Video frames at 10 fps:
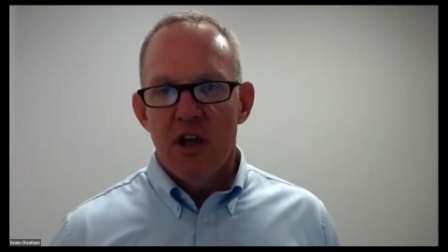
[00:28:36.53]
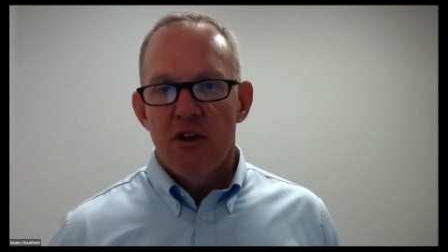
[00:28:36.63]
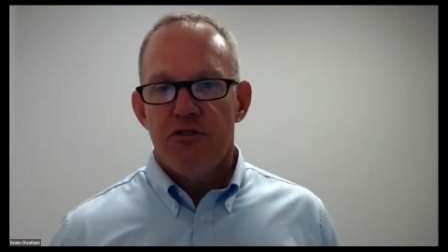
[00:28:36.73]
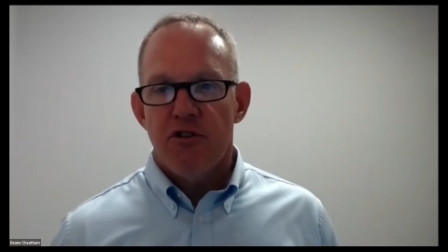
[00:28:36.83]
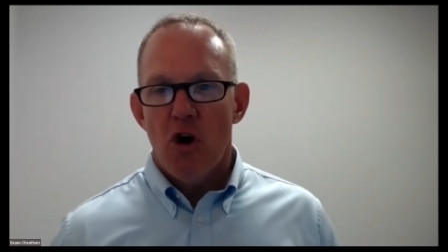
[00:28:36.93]

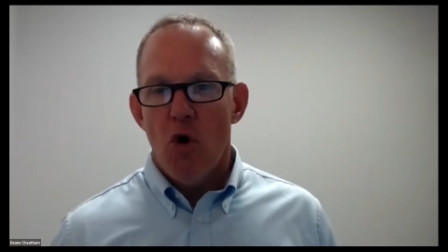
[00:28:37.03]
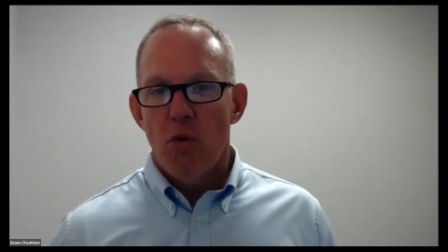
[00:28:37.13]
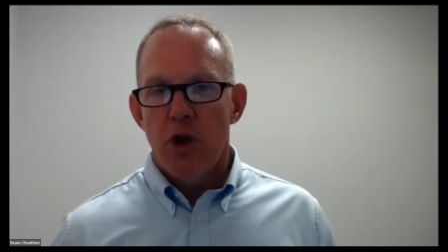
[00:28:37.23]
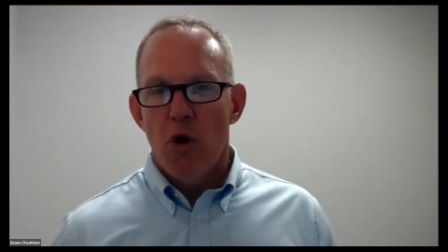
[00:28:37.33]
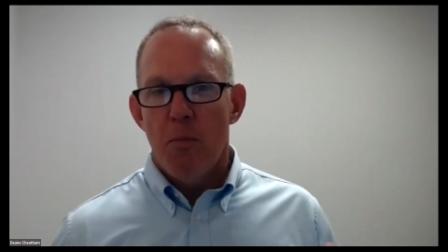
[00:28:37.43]
So
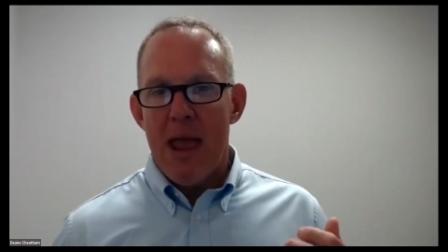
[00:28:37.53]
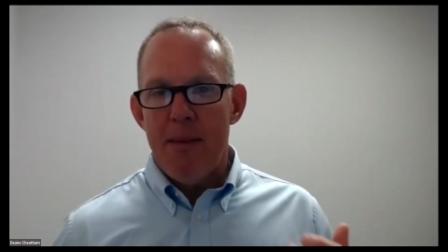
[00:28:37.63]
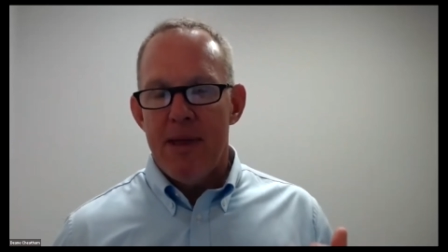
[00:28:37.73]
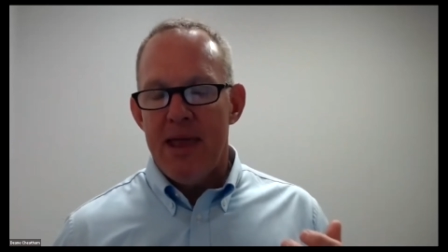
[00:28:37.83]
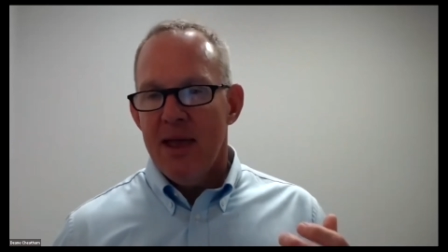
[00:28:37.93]

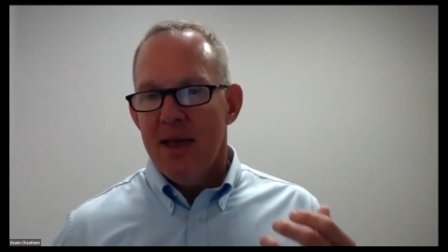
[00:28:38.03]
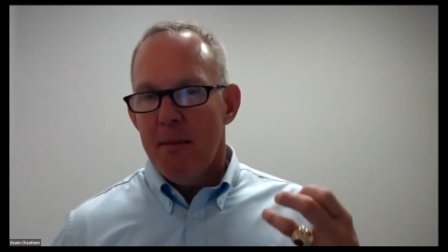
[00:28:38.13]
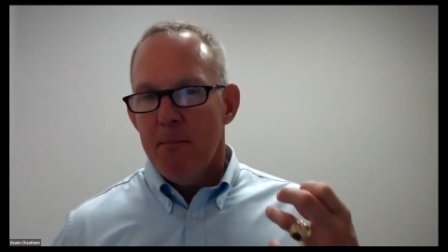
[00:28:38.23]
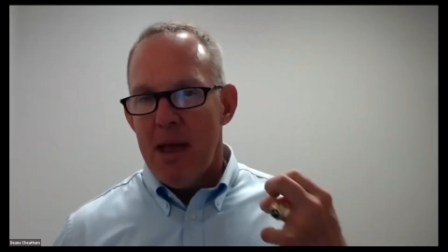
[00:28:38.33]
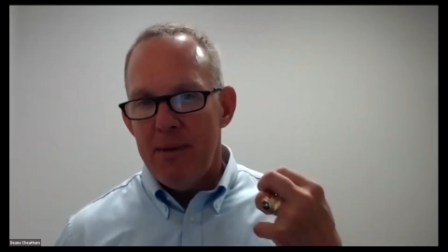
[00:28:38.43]
maybe
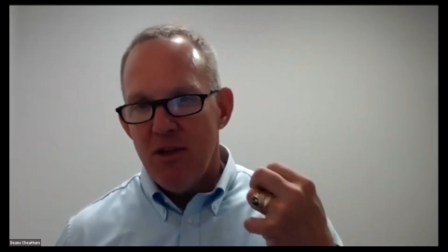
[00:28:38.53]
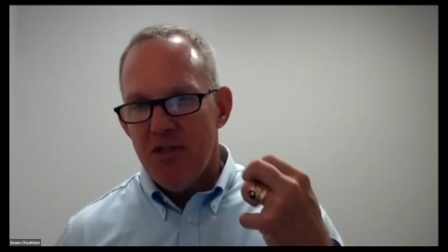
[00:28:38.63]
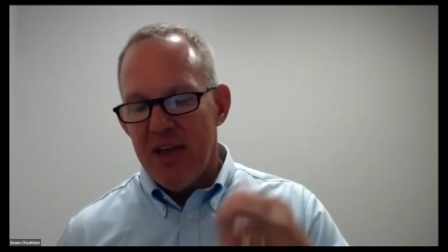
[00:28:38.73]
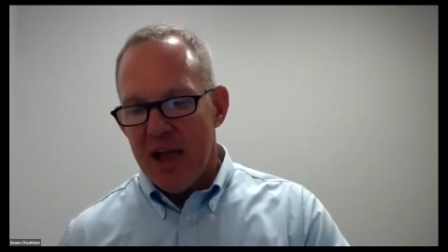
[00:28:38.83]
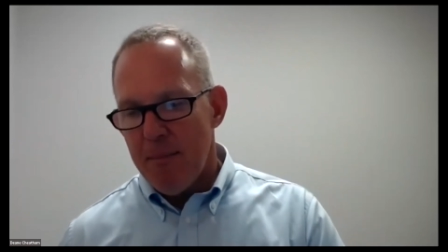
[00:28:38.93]
you
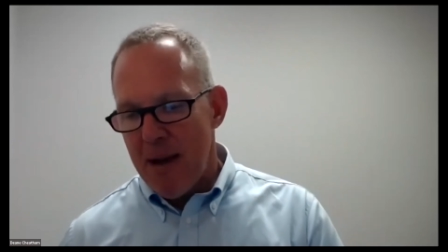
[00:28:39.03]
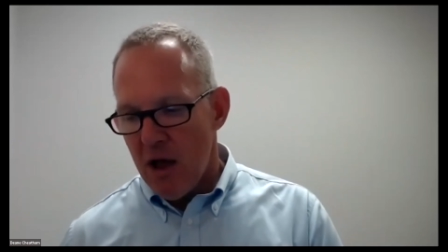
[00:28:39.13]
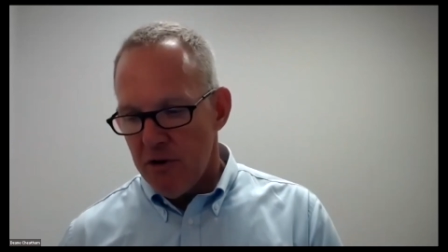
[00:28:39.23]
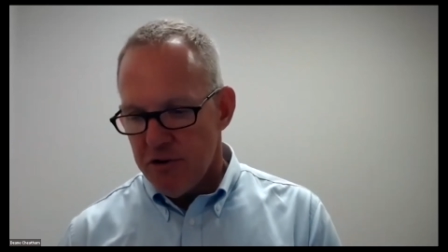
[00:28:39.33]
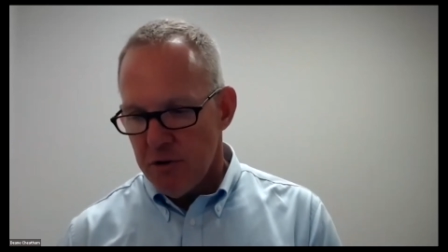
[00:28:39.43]
think
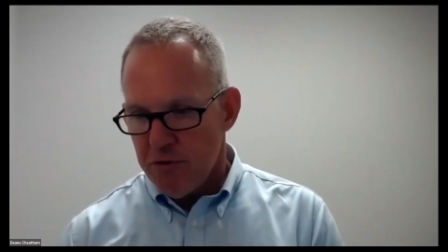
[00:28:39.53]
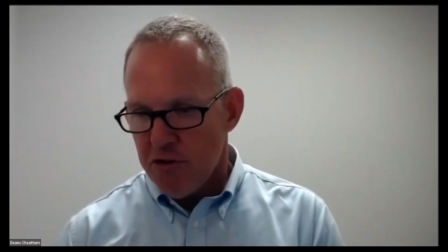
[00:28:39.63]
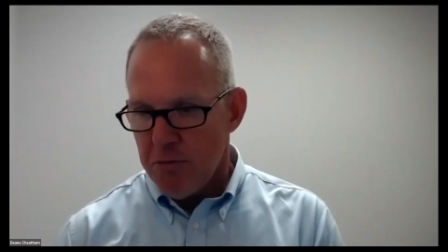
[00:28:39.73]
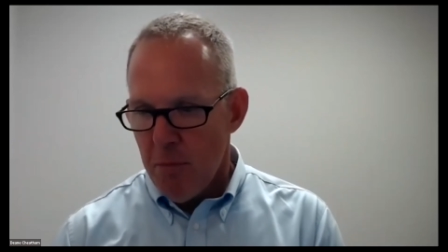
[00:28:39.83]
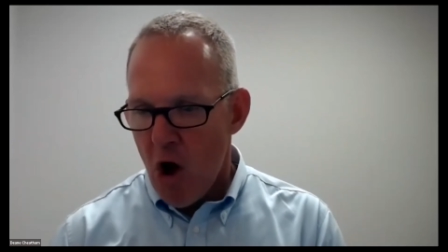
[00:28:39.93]
about some
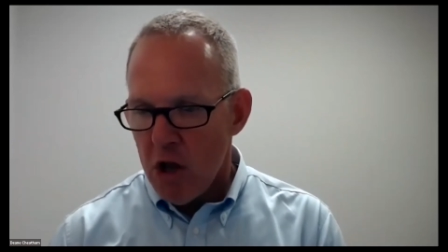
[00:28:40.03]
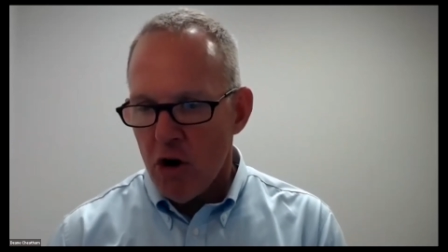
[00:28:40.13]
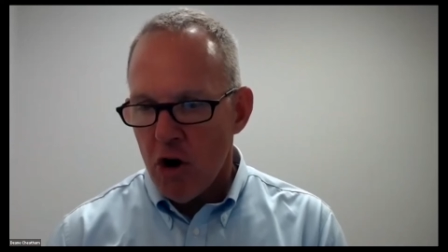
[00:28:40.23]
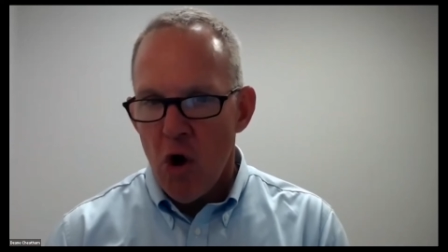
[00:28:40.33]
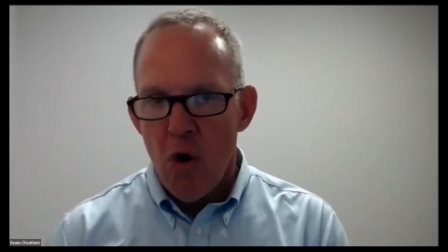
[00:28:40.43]
smaller
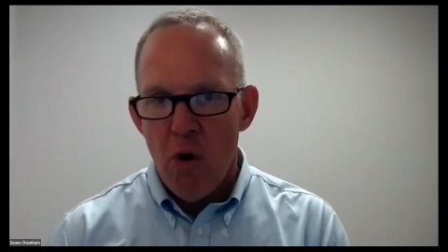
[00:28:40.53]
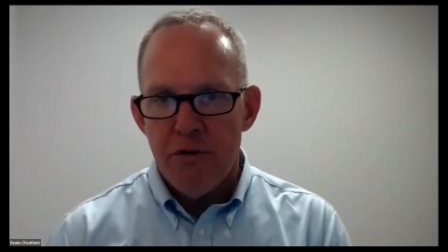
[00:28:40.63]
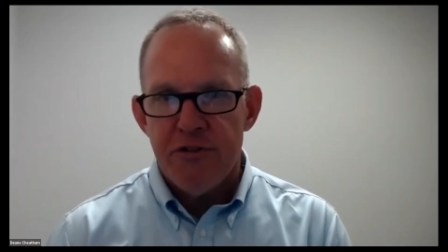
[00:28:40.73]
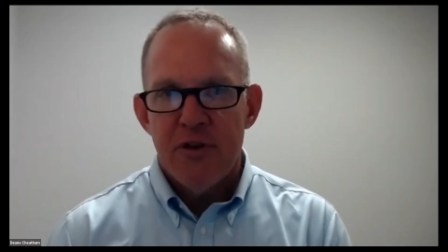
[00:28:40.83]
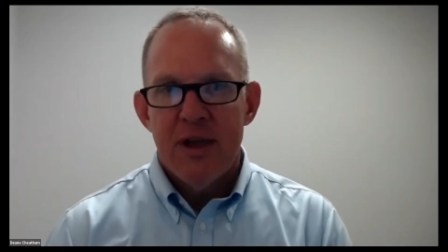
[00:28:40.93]

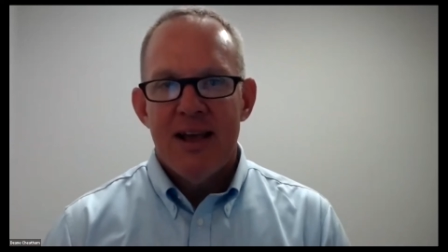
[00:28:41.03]
goals.